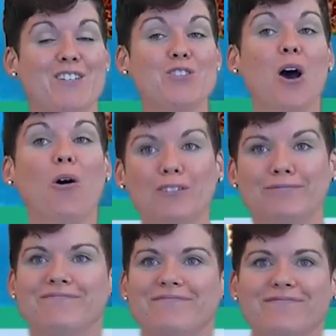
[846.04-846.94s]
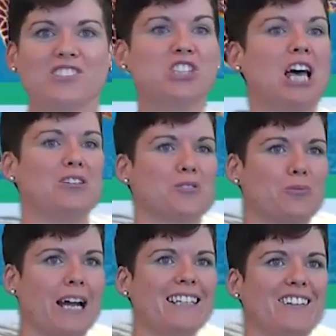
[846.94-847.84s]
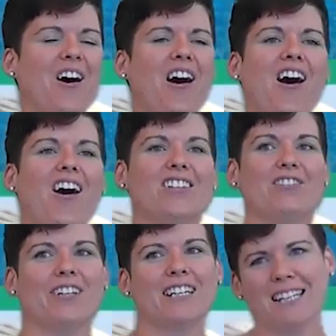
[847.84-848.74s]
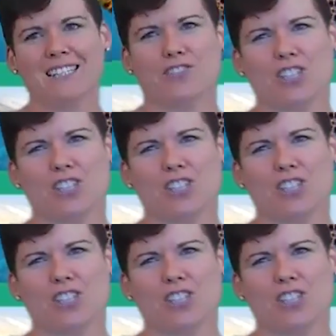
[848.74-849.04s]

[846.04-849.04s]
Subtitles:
So shells, right? All different kinds of